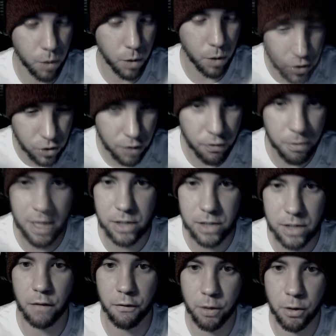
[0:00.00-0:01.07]
What I took from that
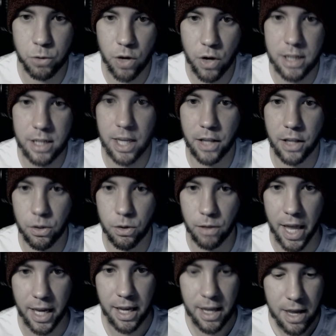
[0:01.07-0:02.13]
is like the film's trying to tell you
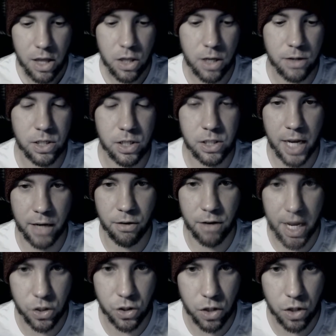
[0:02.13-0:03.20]
like there's this
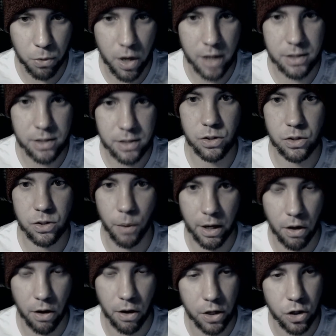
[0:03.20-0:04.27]
degradation process
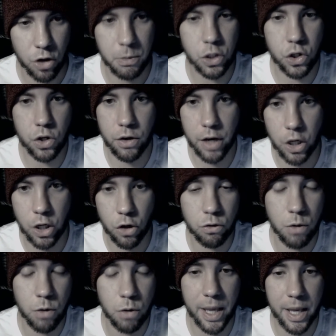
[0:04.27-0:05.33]
going on. You're maturing. You're
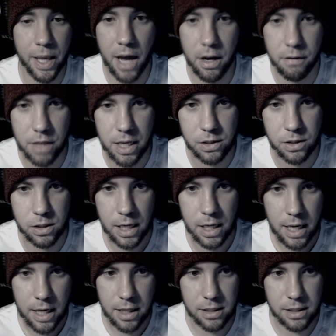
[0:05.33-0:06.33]
growing out of this.